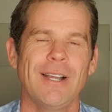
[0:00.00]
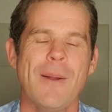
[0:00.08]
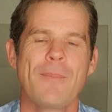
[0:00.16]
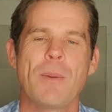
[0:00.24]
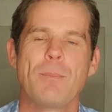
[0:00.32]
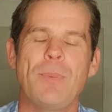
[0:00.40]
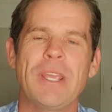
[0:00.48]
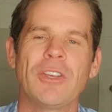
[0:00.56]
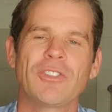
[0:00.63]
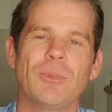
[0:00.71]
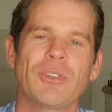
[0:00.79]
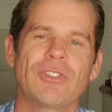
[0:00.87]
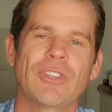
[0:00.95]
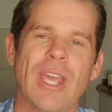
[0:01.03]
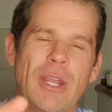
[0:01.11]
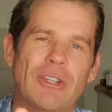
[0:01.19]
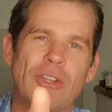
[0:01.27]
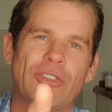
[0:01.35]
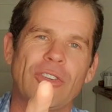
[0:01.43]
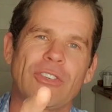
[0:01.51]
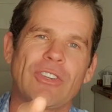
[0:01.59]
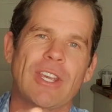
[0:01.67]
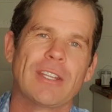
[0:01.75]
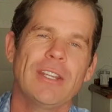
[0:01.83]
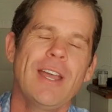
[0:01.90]
The biggest mistake, I'll get to this in a
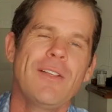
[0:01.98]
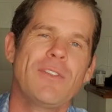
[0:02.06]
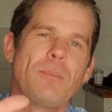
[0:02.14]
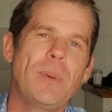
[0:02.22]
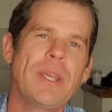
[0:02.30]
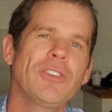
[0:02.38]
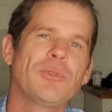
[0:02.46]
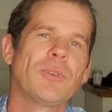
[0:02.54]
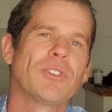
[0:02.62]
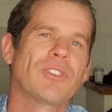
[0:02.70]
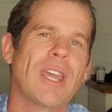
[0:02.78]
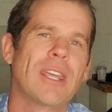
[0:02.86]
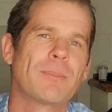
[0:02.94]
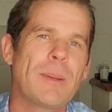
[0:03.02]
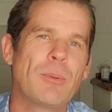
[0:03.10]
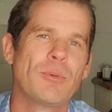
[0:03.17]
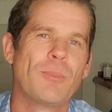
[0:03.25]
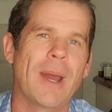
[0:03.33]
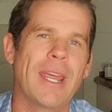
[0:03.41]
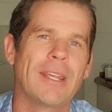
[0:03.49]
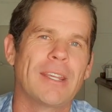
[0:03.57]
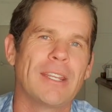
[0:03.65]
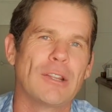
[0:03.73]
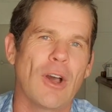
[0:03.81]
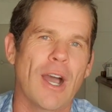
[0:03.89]
second. The biggest mistake people make
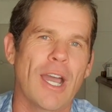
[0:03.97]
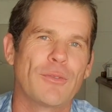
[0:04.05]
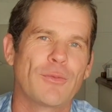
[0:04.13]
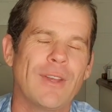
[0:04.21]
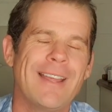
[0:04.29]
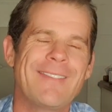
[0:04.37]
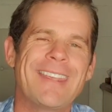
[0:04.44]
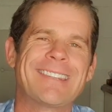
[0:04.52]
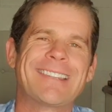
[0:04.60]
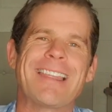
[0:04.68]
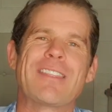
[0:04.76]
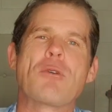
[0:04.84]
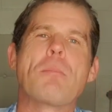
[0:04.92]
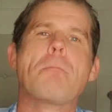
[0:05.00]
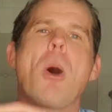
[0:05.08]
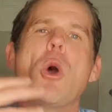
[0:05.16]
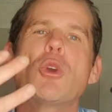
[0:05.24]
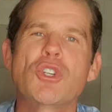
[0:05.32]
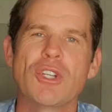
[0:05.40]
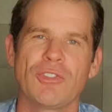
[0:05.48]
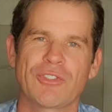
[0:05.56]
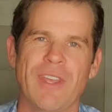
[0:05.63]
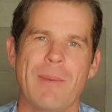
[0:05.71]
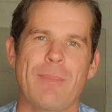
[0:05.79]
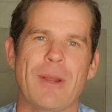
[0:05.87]
in life is let their emotions
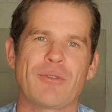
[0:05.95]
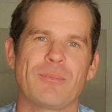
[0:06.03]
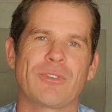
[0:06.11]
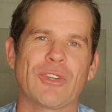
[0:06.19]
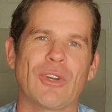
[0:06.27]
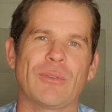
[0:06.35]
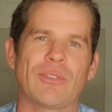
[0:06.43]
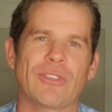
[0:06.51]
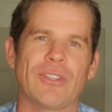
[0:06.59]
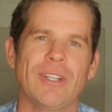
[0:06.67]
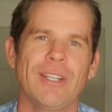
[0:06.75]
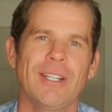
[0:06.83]
get the better of themselves.